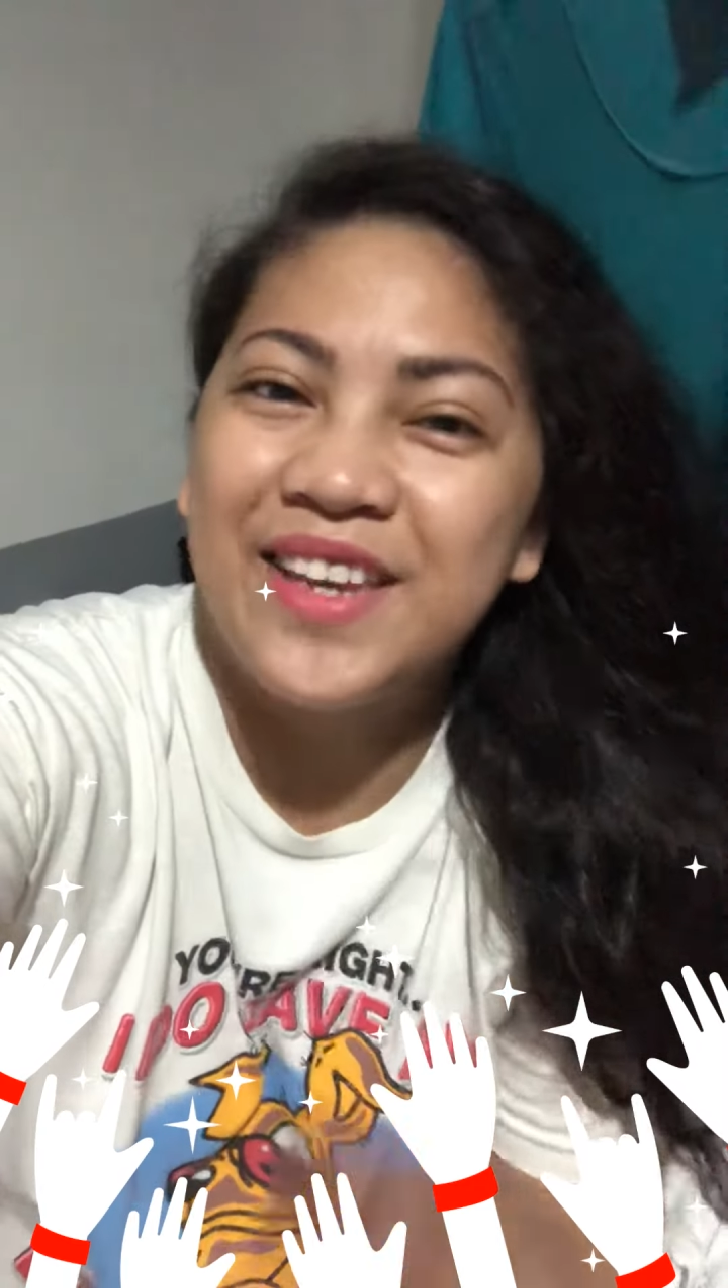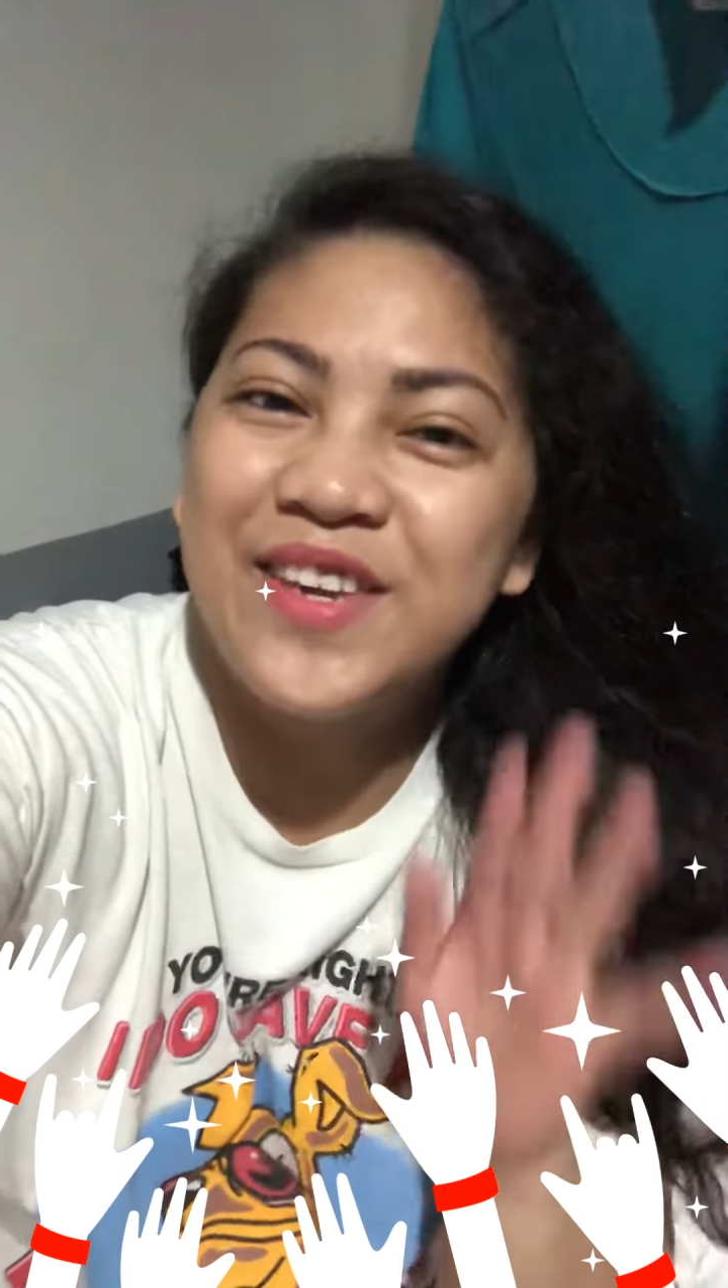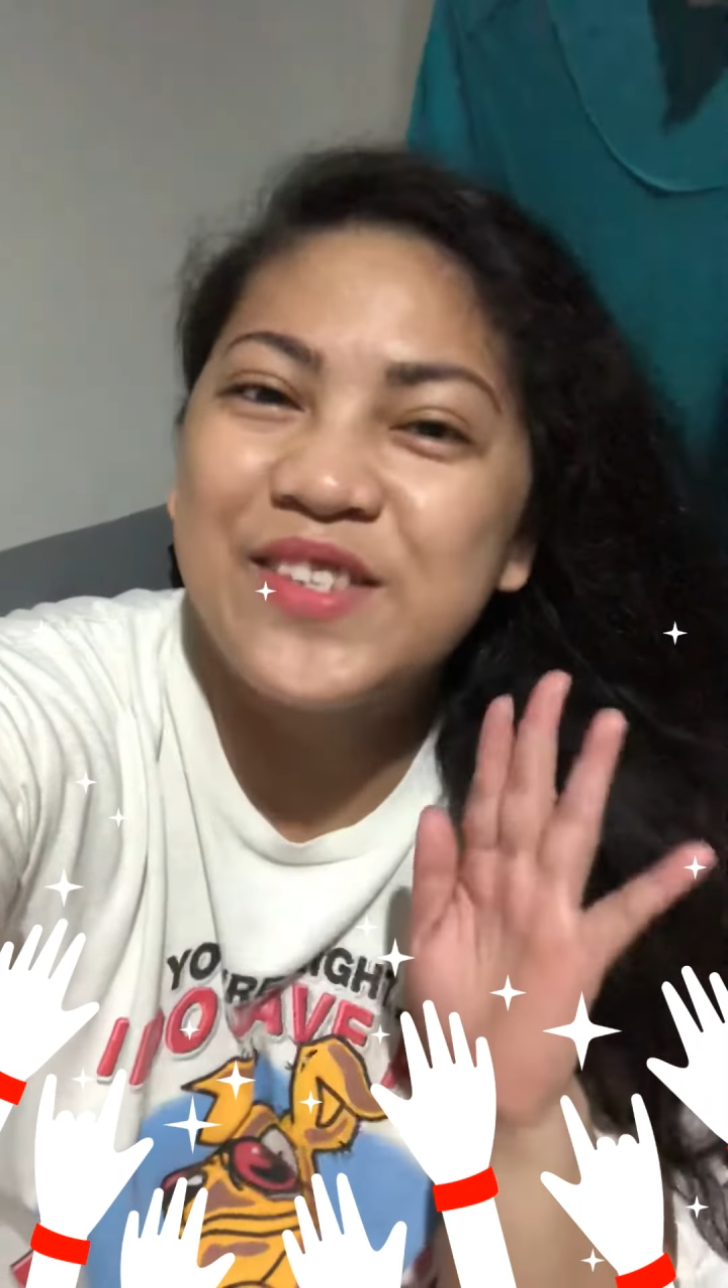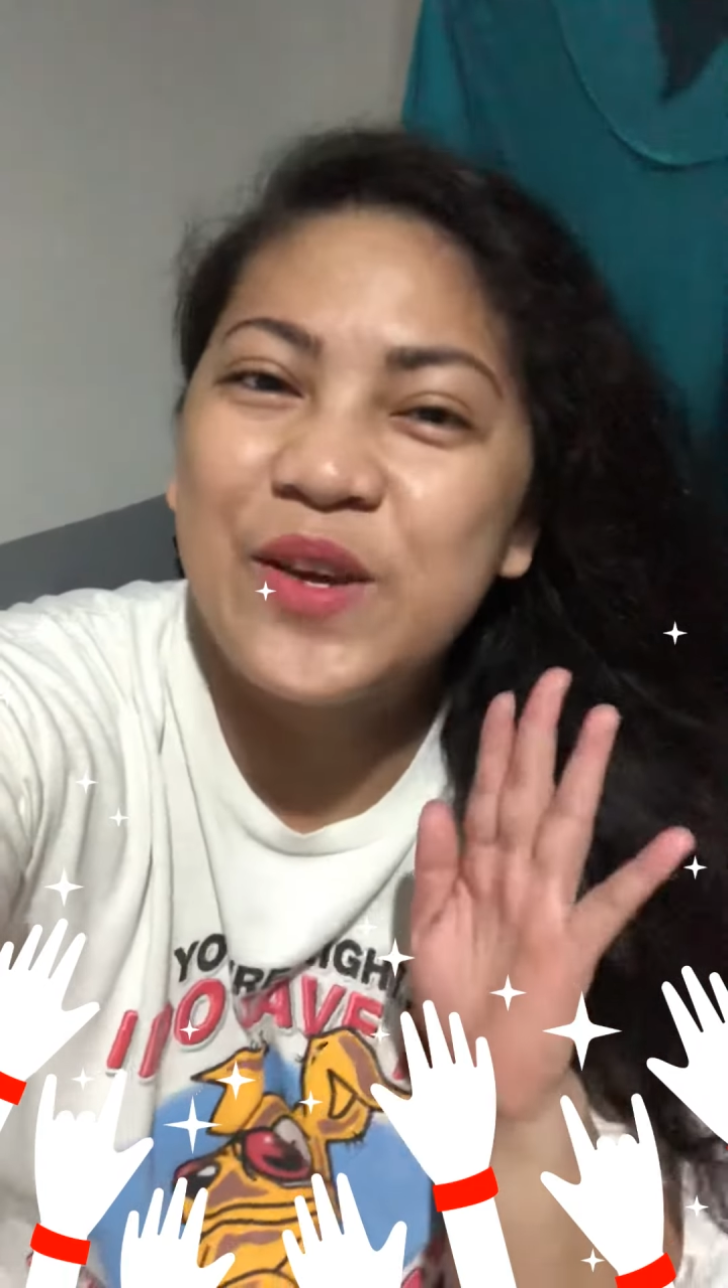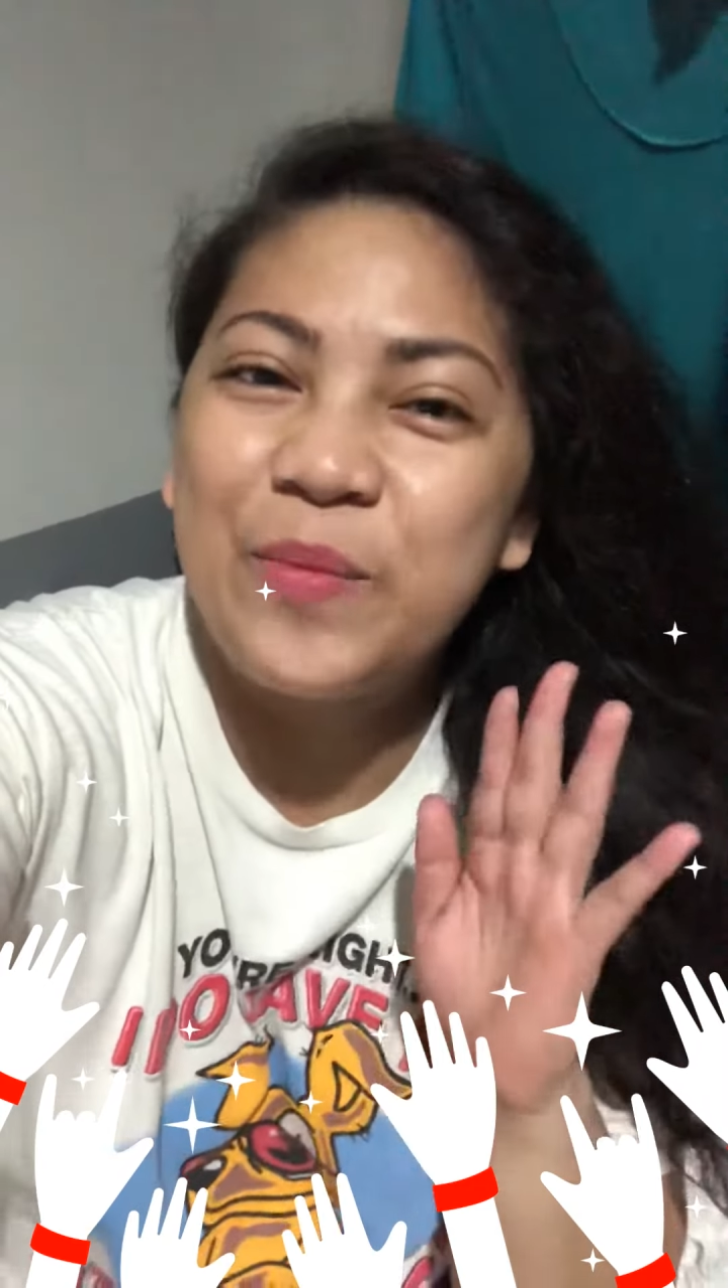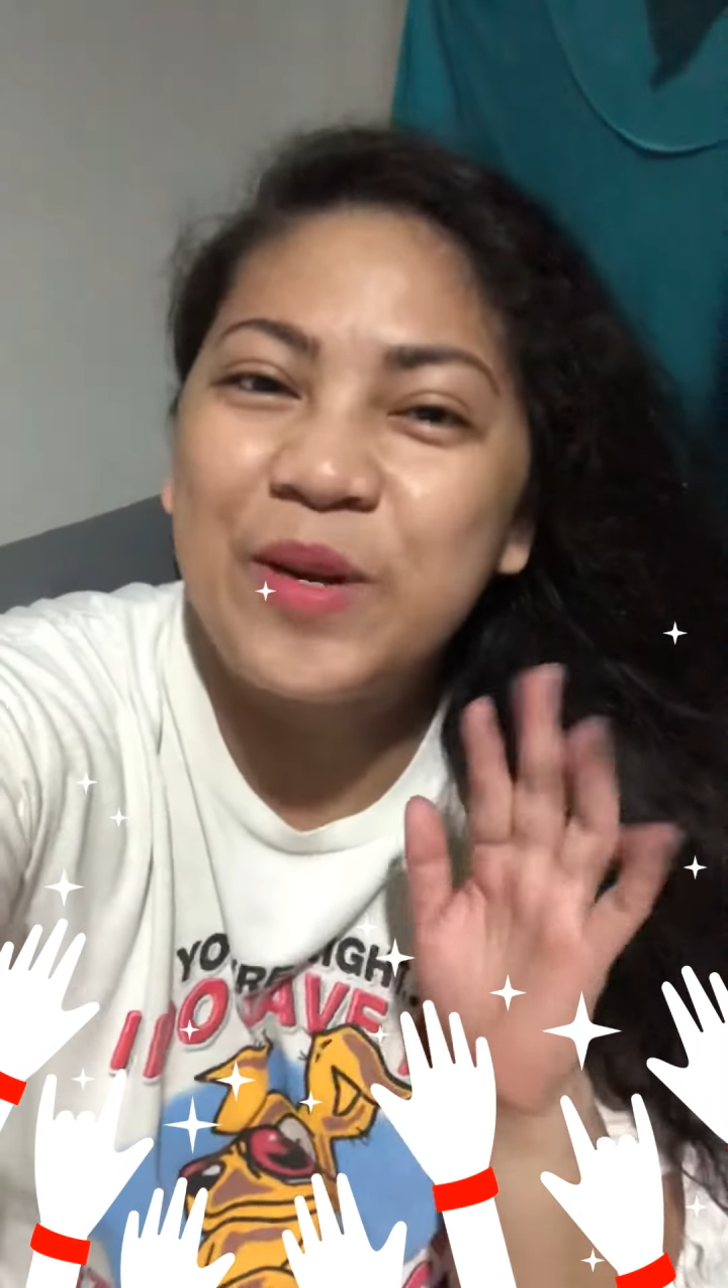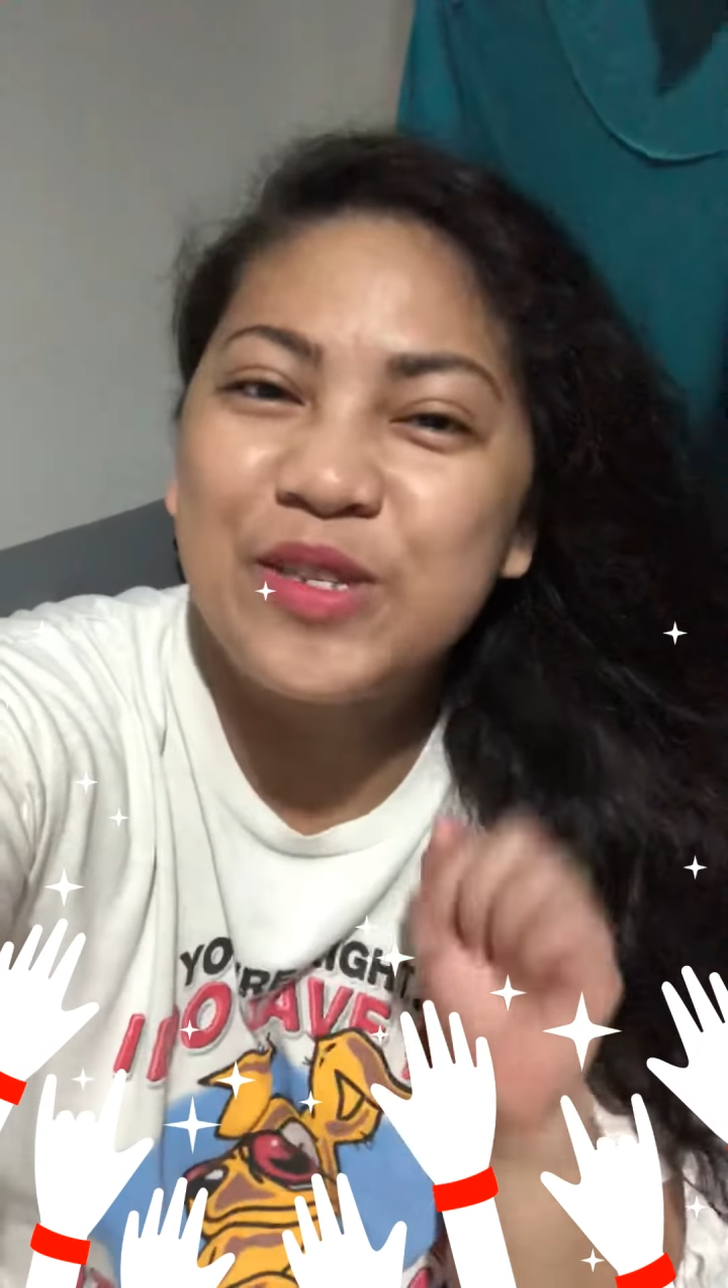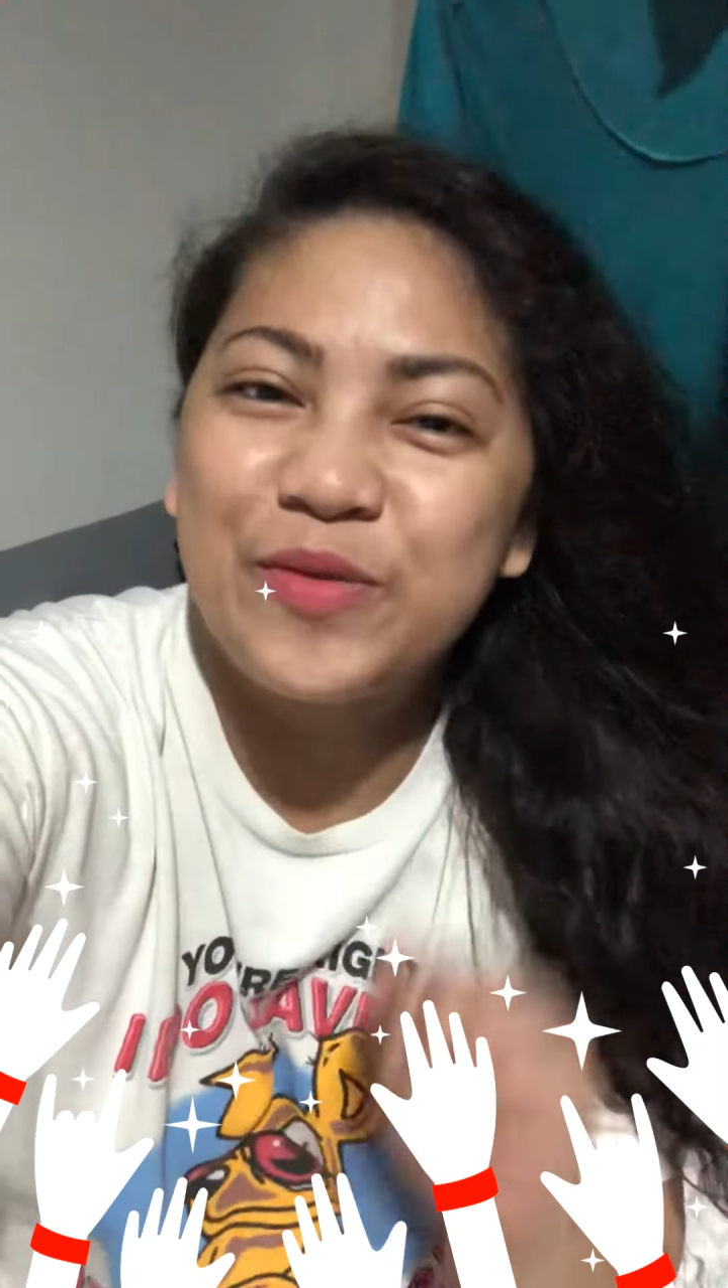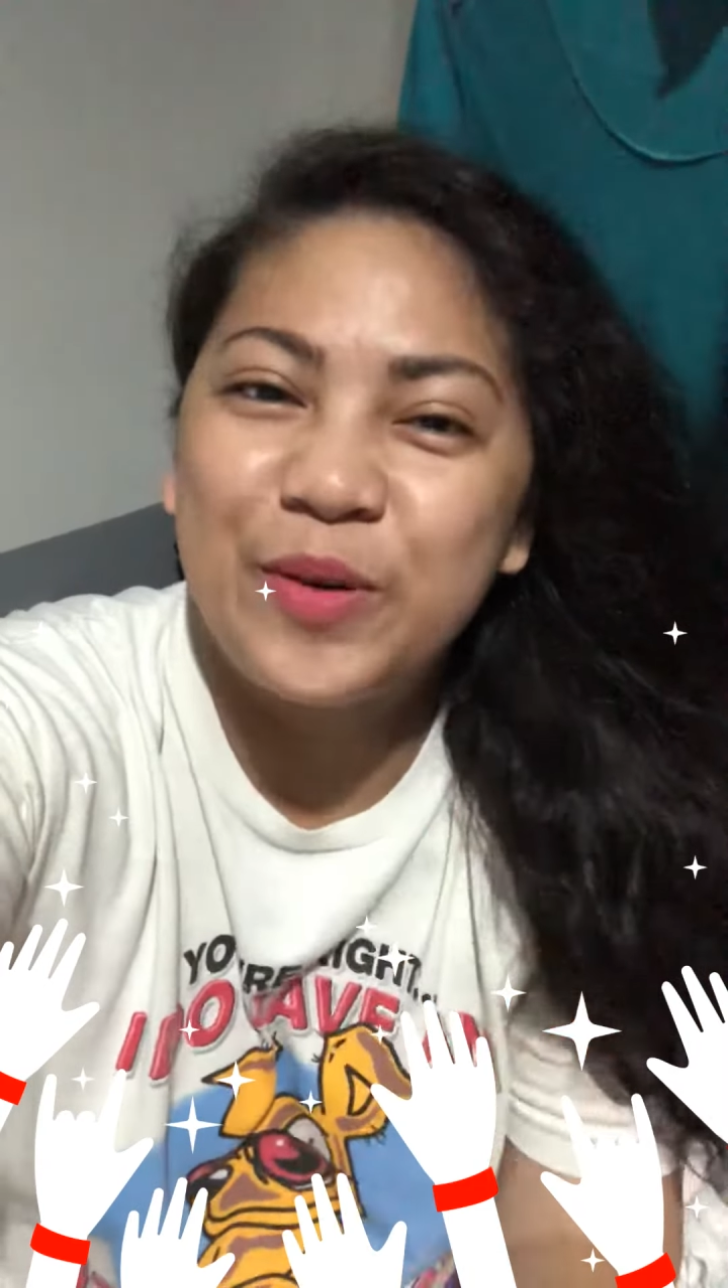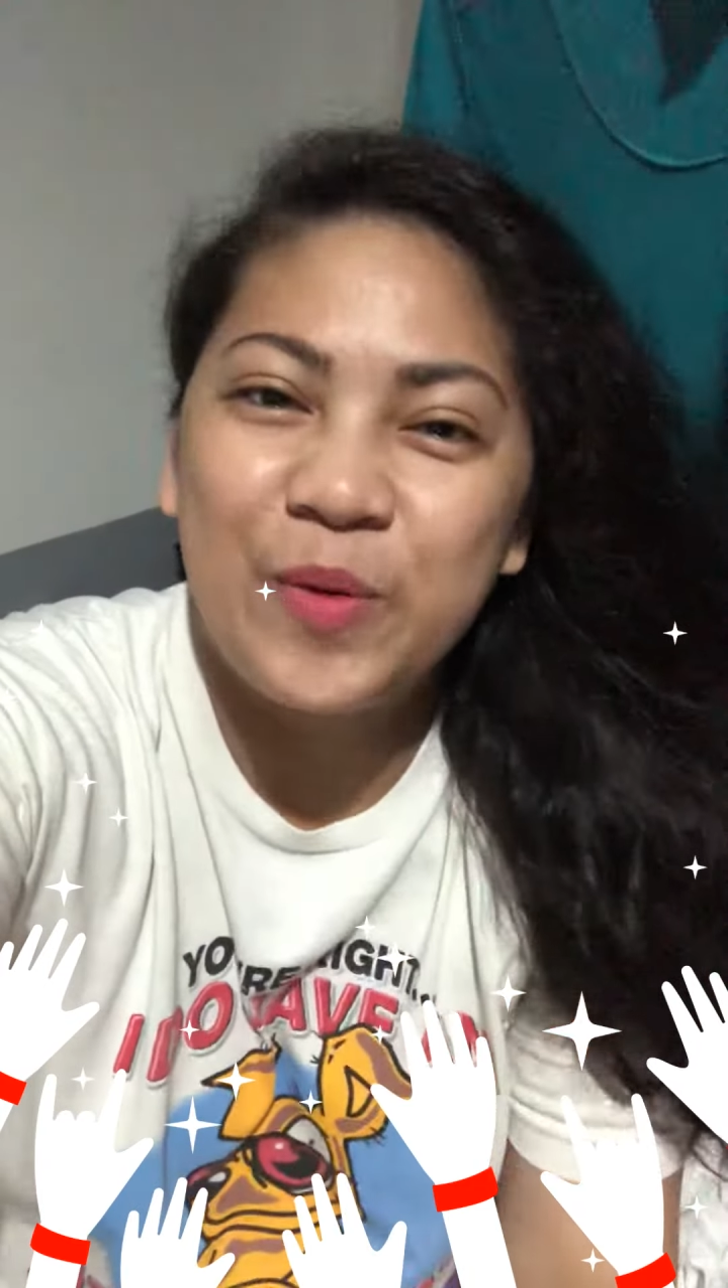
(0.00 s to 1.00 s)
thank you so much for